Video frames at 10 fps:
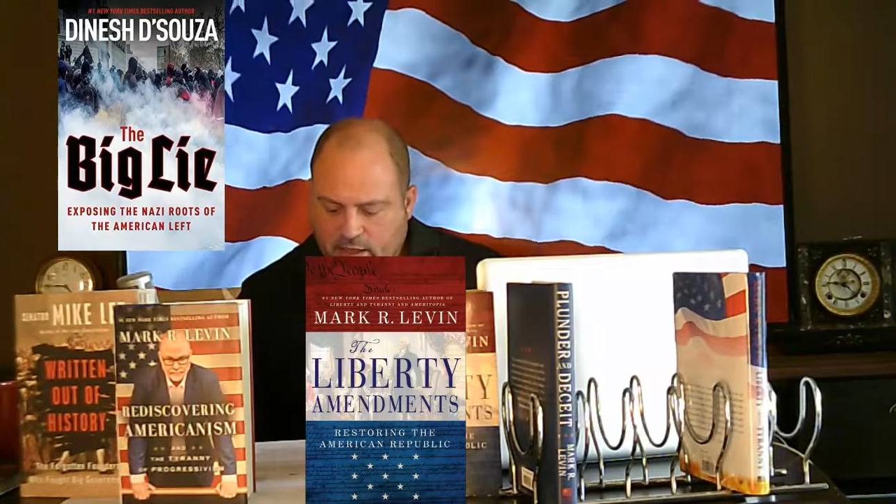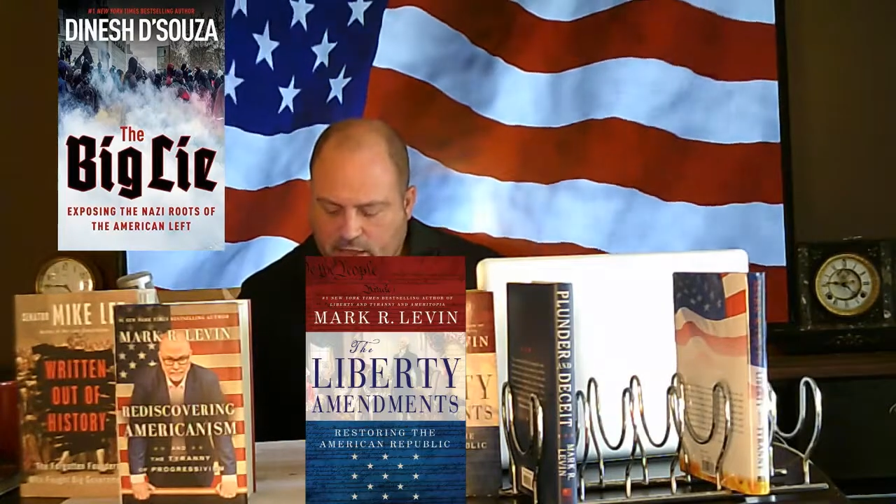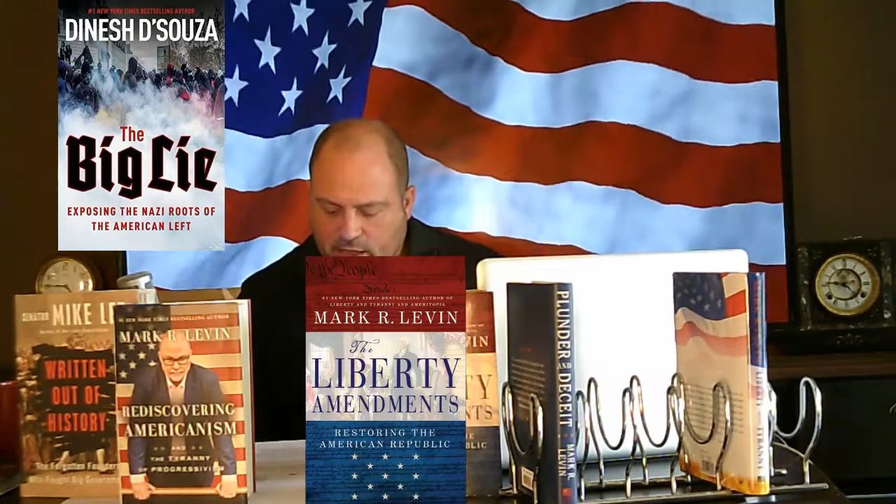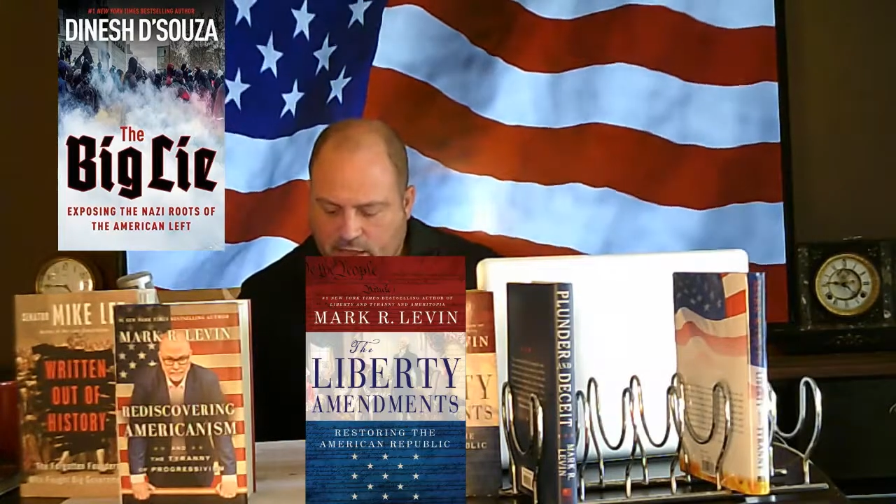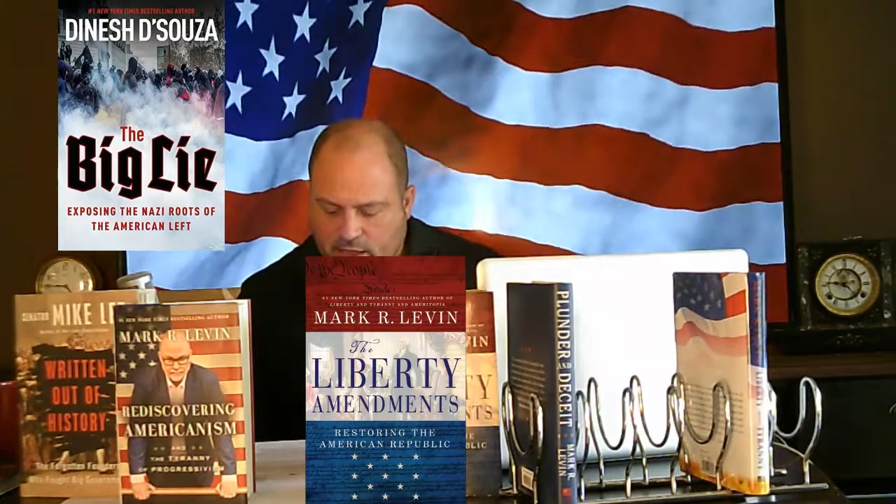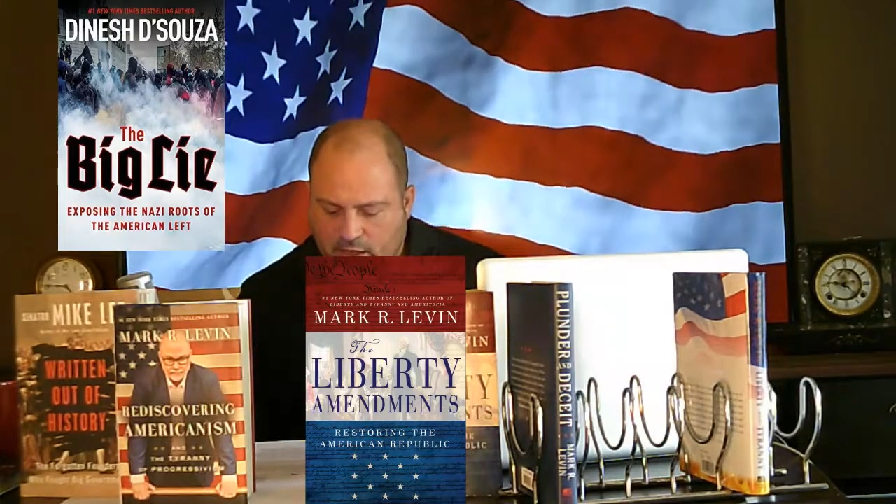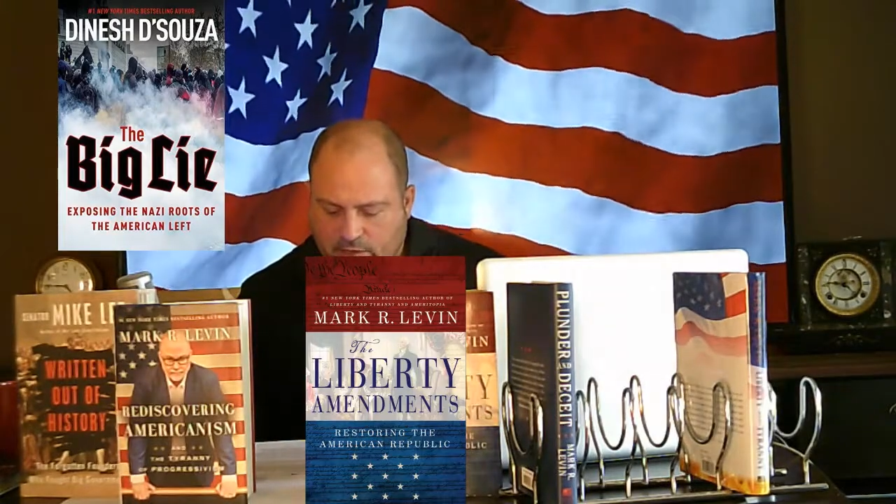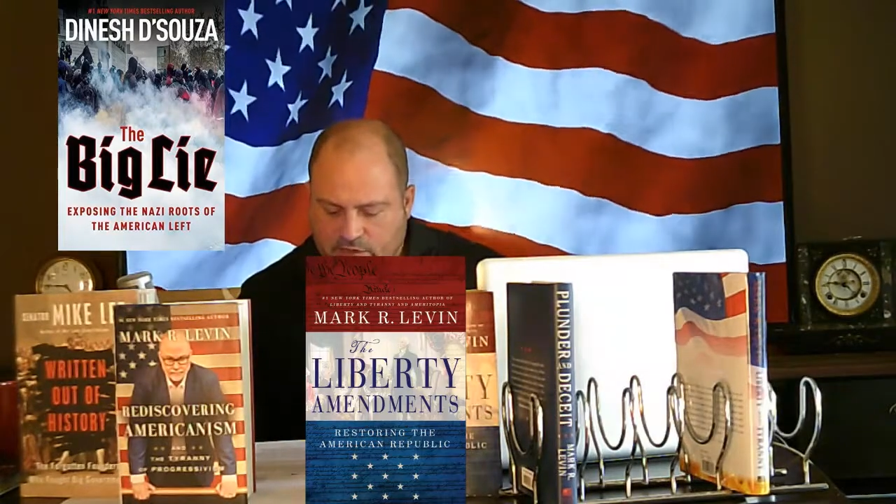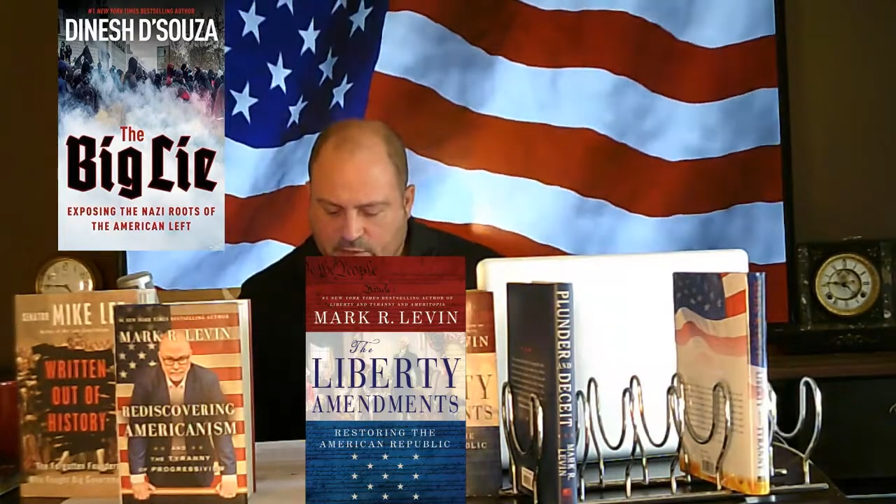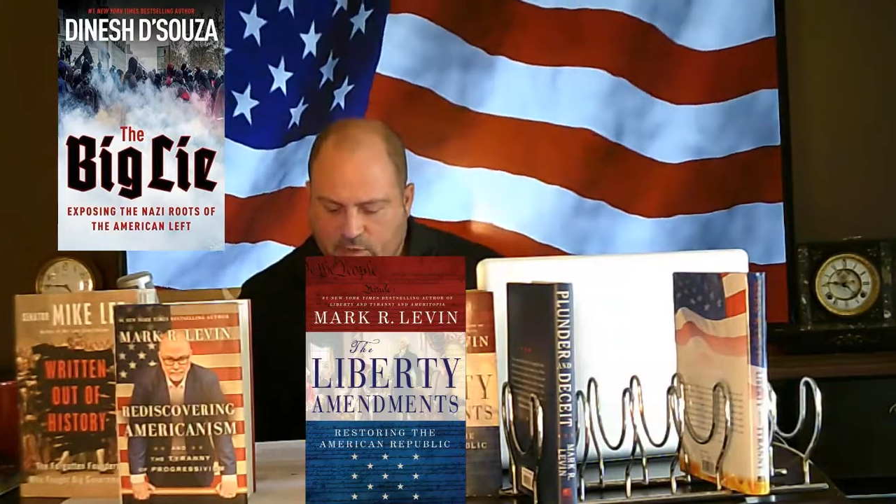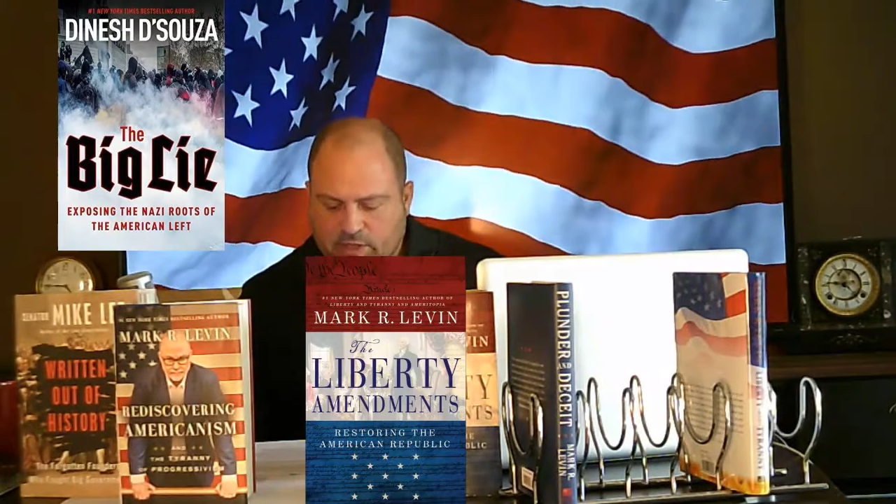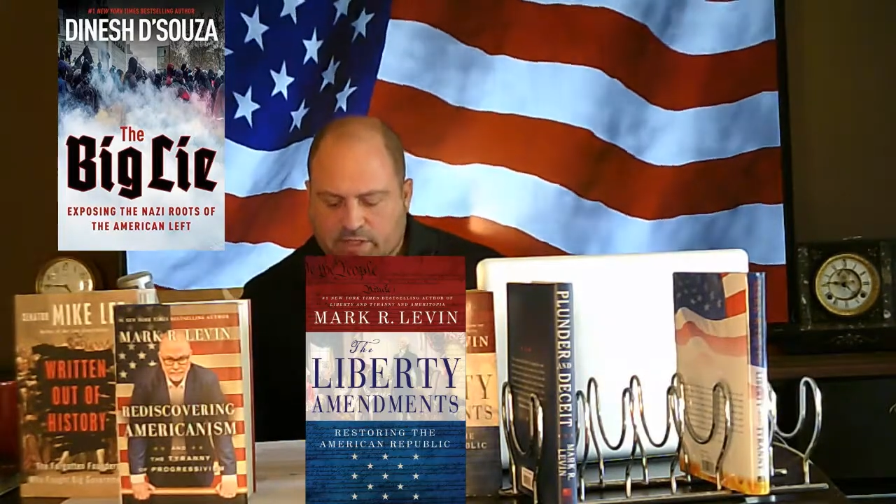If someone